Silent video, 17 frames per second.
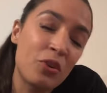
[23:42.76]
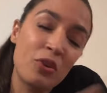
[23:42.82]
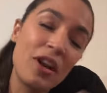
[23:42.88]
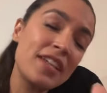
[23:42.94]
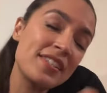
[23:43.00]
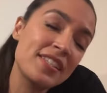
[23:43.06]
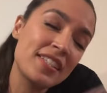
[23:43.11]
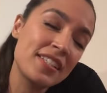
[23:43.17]

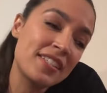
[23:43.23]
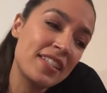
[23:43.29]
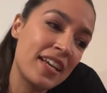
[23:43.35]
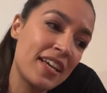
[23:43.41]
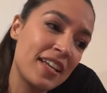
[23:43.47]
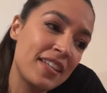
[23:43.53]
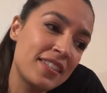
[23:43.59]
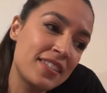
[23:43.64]
Christ
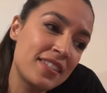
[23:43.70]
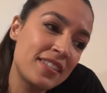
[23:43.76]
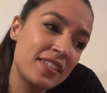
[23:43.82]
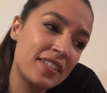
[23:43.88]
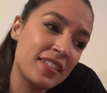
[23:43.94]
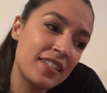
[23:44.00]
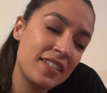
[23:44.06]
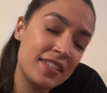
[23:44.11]

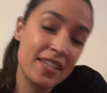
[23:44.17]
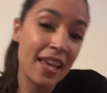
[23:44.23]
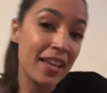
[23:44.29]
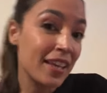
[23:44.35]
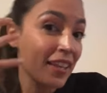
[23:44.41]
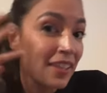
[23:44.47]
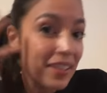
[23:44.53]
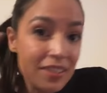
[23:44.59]
has
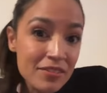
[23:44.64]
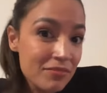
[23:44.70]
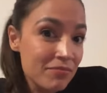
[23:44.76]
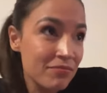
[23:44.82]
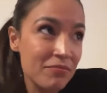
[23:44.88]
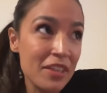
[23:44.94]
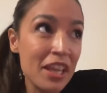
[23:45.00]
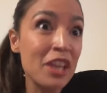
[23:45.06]

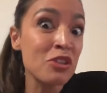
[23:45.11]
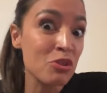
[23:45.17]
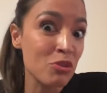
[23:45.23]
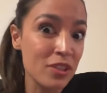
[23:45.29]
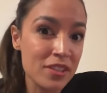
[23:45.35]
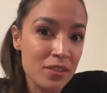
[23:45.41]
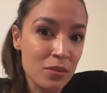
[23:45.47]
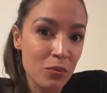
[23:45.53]
taken
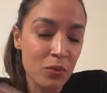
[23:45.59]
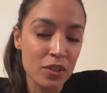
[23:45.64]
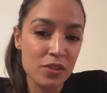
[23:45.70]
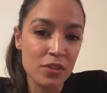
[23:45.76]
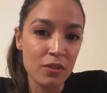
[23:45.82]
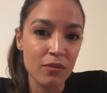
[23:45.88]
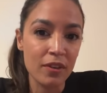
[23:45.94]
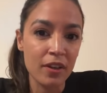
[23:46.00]
interest in
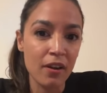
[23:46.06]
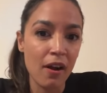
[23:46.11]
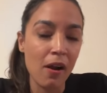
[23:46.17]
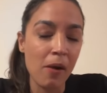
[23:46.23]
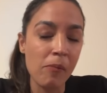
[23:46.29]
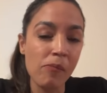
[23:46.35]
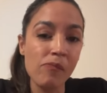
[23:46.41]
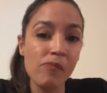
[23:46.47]
what's going
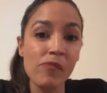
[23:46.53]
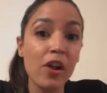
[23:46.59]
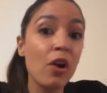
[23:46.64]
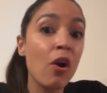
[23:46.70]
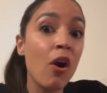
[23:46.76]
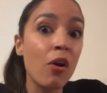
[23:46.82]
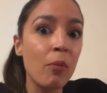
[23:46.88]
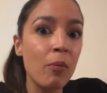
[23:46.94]
on.
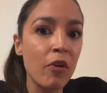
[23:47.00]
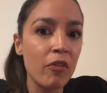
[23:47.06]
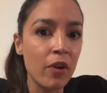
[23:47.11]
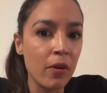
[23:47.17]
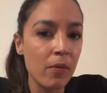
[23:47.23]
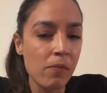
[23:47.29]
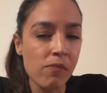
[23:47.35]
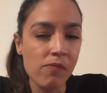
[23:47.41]
They call him
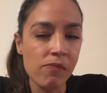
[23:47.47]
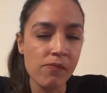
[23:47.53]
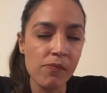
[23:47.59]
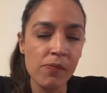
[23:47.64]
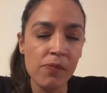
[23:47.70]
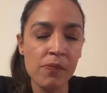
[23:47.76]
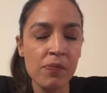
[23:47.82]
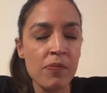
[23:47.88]
over.
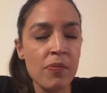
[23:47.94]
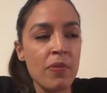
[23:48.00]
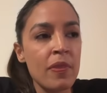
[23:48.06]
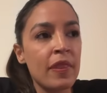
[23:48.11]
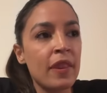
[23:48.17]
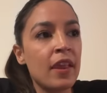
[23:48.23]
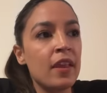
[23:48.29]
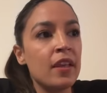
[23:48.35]

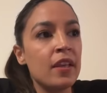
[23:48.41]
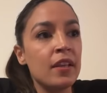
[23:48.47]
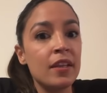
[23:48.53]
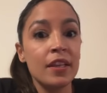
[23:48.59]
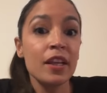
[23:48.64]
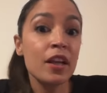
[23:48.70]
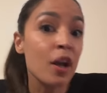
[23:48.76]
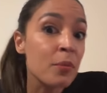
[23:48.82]

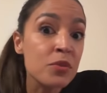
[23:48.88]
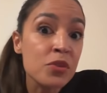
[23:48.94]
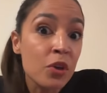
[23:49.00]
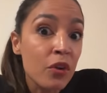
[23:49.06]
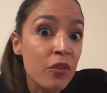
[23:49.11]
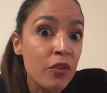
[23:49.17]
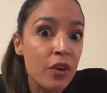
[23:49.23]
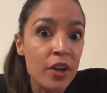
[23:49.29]
He
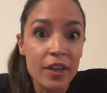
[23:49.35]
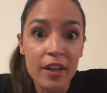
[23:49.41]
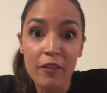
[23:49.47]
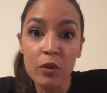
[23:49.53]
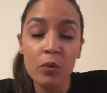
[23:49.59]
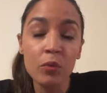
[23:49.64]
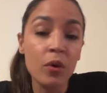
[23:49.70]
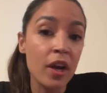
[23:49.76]
comes over and
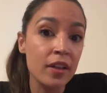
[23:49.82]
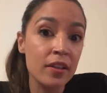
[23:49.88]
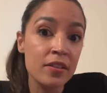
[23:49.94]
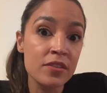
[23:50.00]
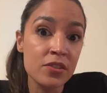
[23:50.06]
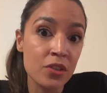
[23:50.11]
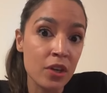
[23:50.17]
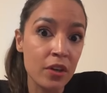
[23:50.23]

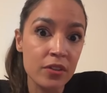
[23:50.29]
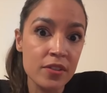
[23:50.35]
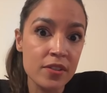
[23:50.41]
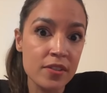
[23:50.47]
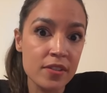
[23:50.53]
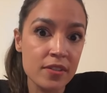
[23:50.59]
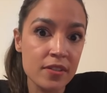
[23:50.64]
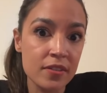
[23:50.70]
everyone
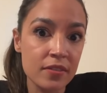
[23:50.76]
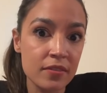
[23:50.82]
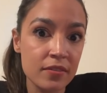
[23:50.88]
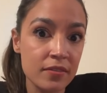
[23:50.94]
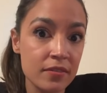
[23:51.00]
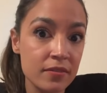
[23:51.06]
starts